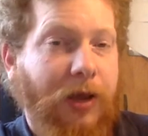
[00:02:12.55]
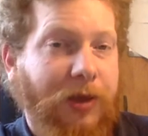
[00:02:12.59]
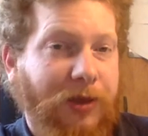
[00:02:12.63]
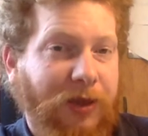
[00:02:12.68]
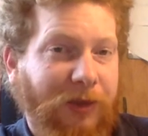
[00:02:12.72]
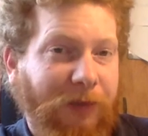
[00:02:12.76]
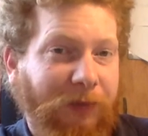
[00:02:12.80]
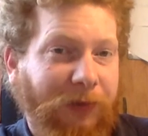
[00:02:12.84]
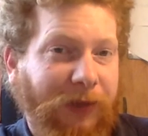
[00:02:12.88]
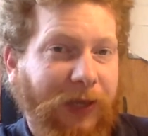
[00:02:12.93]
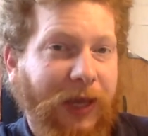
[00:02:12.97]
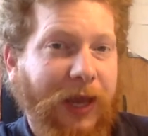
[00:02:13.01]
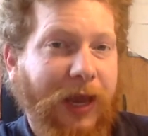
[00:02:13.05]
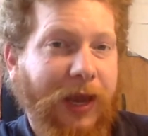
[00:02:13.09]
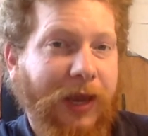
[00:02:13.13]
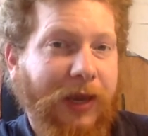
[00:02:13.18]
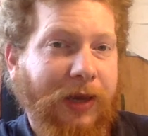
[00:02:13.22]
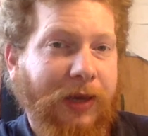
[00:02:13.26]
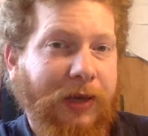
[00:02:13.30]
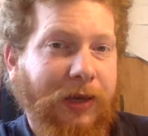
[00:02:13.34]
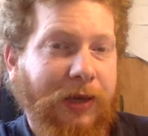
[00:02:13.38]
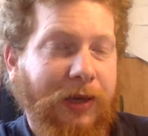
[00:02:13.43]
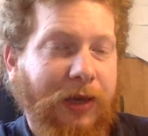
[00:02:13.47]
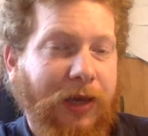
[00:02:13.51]
the
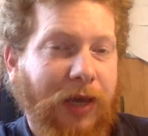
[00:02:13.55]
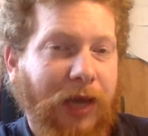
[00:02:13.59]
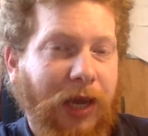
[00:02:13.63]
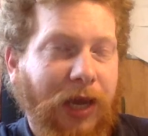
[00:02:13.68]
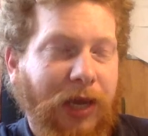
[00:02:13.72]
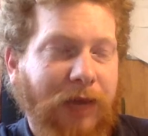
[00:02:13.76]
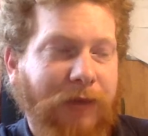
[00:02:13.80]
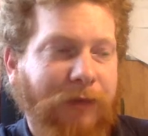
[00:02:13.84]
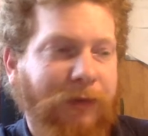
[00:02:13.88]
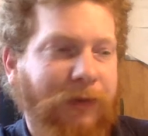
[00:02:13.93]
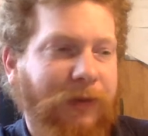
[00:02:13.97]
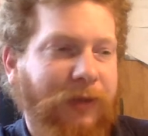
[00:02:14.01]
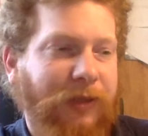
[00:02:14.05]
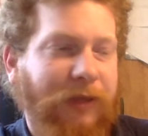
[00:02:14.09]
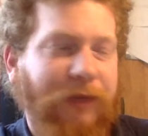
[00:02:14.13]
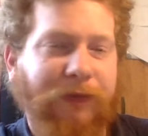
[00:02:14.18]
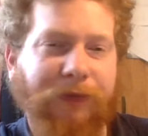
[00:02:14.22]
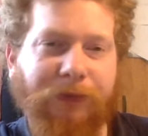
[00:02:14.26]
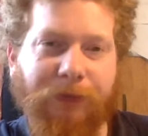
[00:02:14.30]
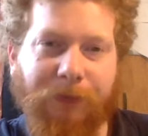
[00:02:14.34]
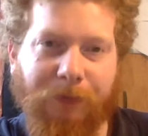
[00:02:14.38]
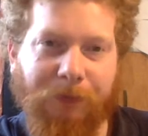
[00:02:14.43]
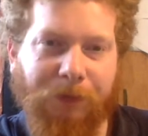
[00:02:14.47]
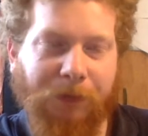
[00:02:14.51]
plan has
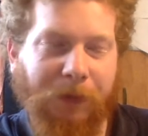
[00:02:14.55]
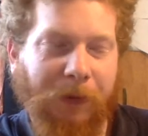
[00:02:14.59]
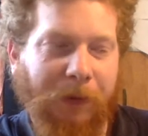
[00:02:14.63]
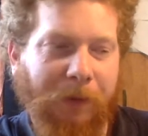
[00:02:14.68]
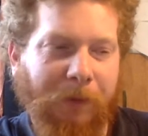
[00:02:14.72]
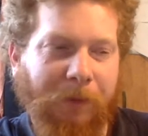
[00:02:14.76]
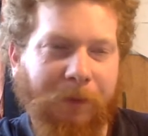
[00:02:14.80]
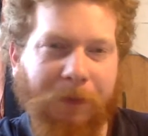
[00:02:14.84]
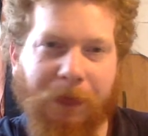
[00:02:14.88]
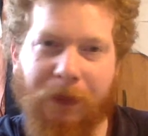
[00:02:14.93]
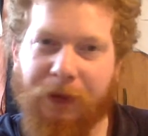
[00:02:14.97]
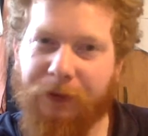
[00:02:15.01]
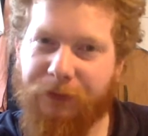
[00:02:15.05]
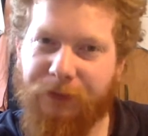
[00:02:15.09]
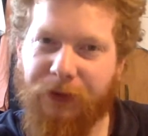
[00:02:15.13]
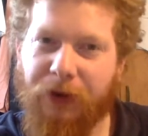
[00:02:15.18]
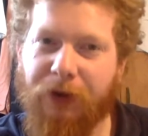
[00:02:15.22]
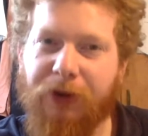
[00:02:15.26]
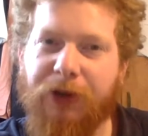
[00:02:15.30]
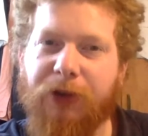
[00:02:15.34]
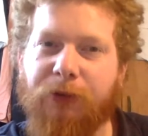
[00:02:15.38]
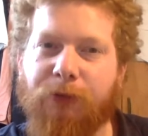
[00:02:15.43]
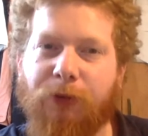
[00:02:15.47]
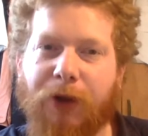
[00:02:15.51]
received
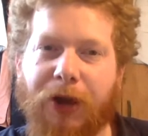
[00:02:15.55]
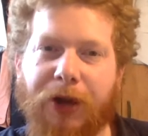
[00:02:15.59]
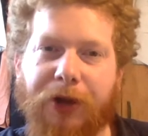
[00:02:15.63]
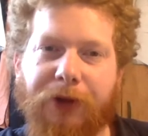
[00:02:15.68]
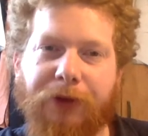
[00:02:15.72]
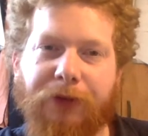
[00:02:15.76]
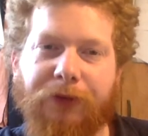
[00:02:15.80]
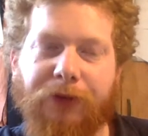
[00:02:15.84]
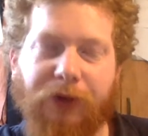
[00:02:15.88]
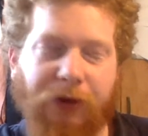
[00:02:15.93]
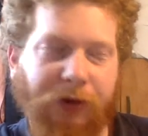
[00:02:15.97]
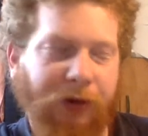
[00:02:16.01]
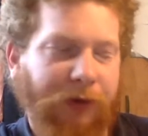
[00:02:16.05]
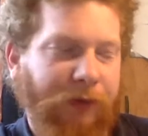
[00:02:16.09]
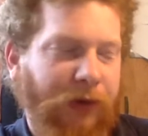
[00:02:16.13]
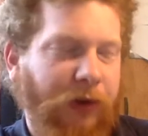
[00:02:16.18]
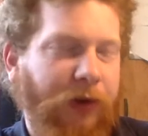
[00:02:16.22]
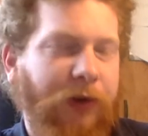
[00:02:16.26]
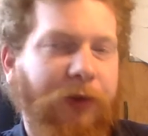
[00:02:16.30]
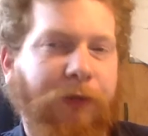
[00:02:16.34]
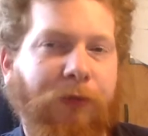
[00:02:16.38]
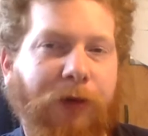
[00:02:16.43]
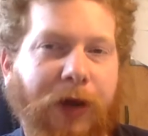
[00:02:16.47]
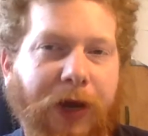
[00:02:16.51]
very wide
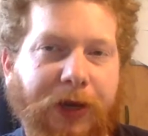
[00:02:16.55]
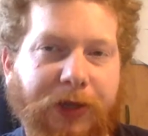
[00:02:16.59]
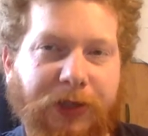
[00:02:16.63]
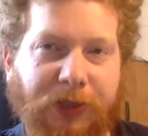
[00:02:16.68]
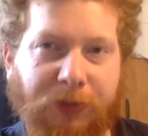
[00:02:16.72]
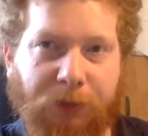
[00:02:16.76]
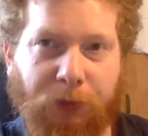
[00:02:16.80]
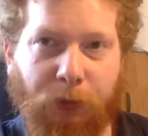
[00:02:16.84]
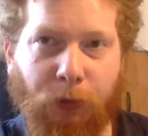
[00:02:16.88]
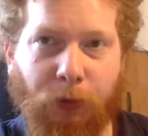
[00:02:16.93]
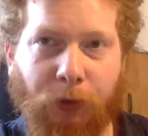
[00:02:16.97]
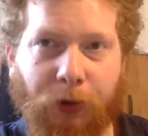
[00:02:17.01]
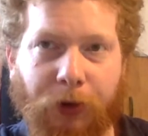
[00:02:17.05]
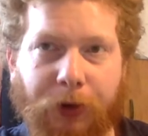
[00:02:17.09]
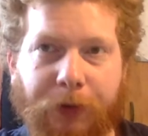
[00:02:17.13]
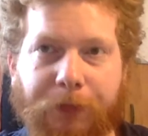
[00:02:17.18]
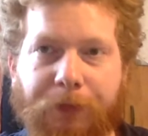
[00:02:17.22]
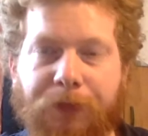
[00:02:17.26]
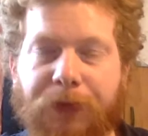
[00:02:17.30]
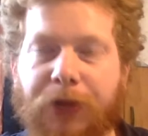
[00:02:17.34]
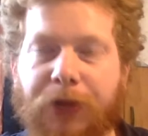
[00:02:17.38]
support.